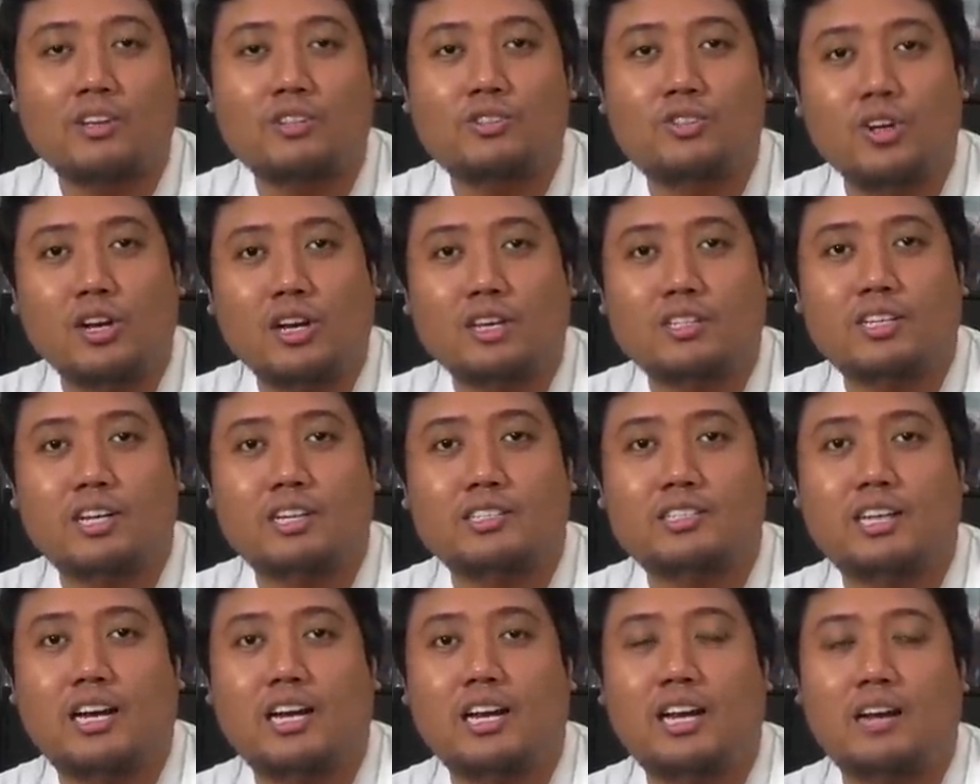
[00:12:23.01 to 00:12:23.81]
Julia
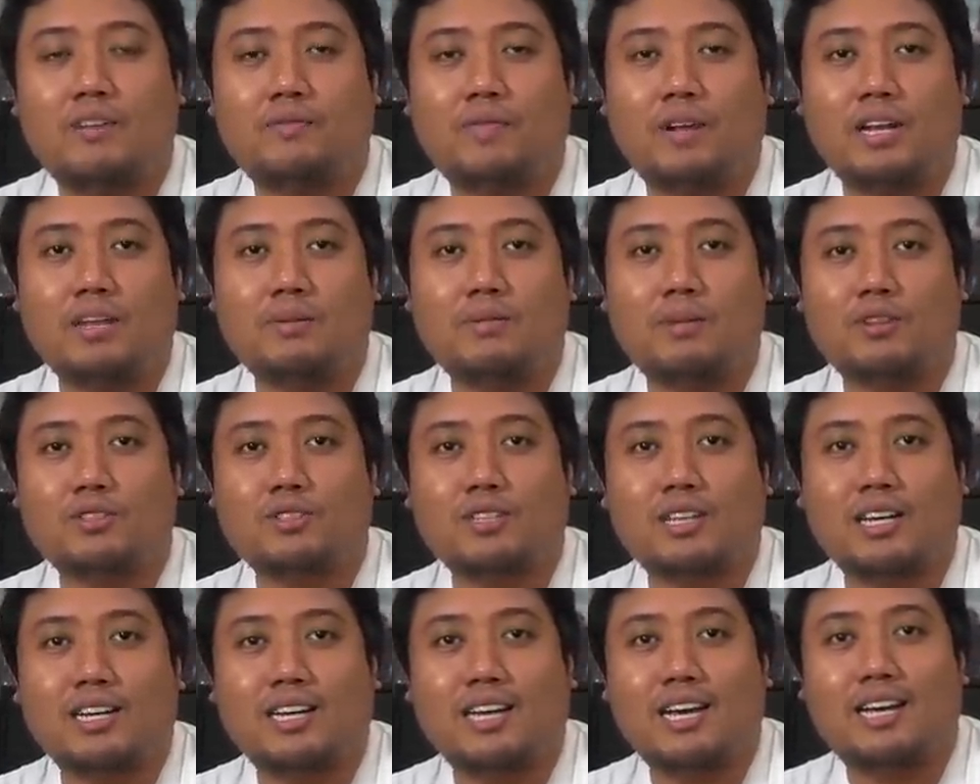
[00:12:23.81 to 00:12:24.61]
Chachali
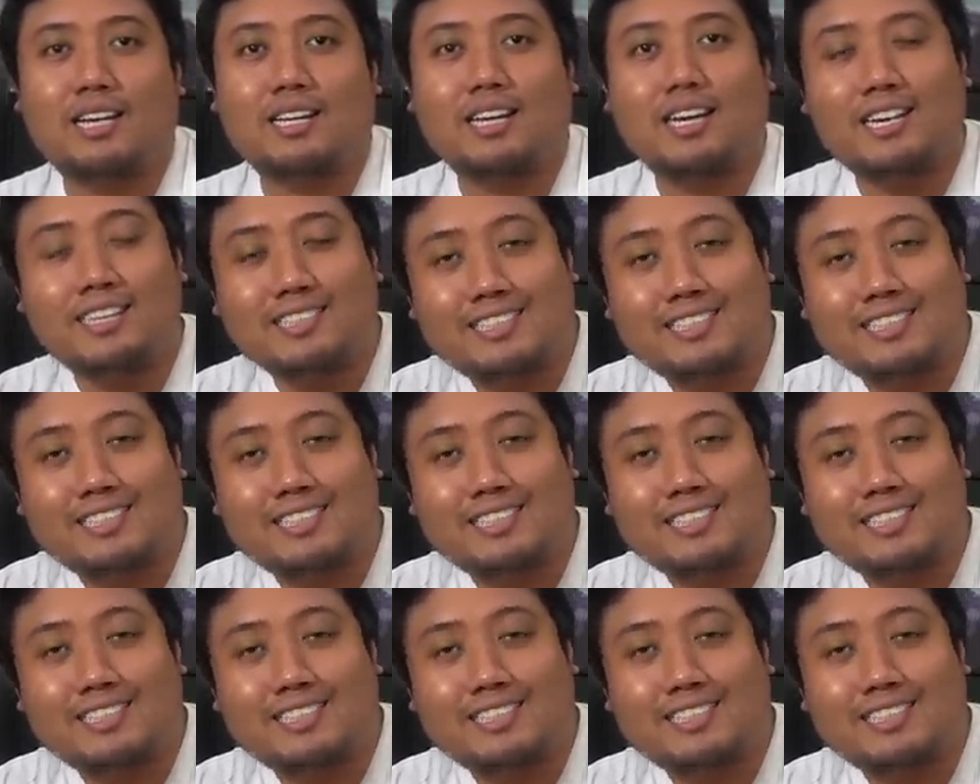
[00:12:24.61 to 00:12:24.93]
Alpalimos Kariaki,